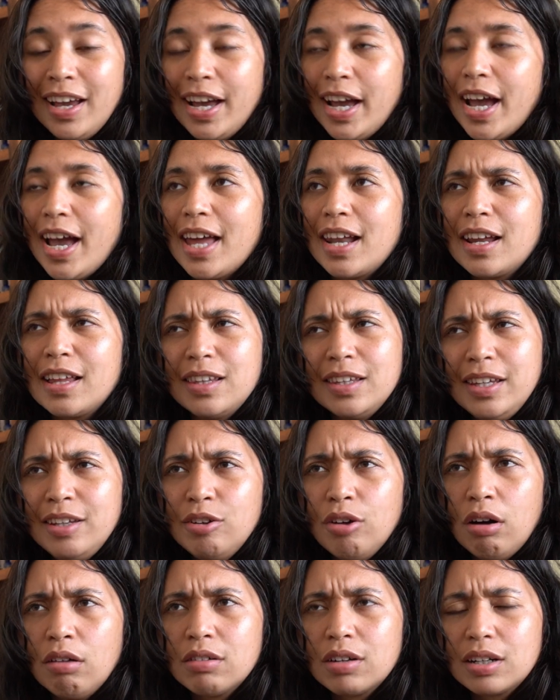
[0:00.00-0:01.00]
and I leaned
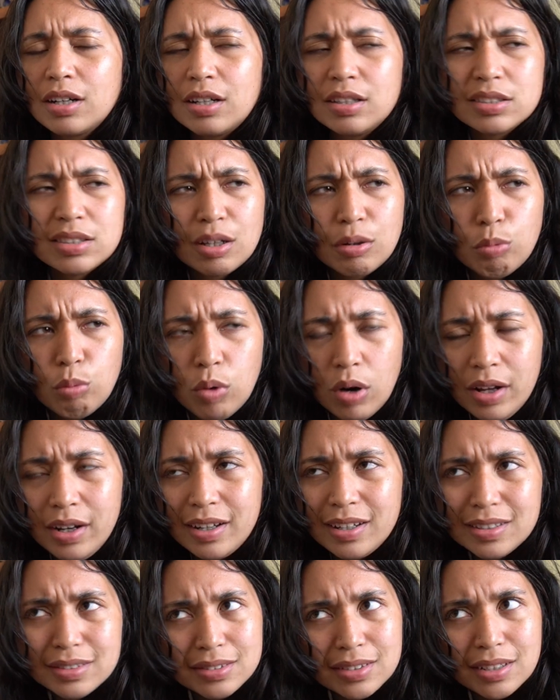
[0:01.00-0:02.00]
over and I was like, what
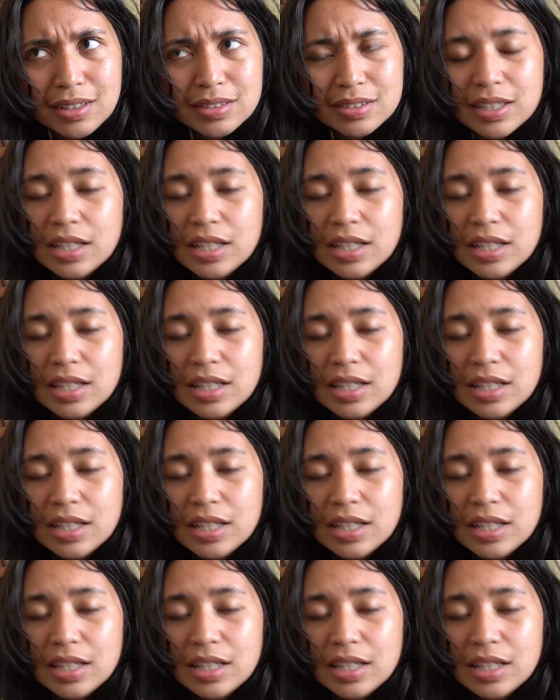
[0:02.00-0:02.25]
is this?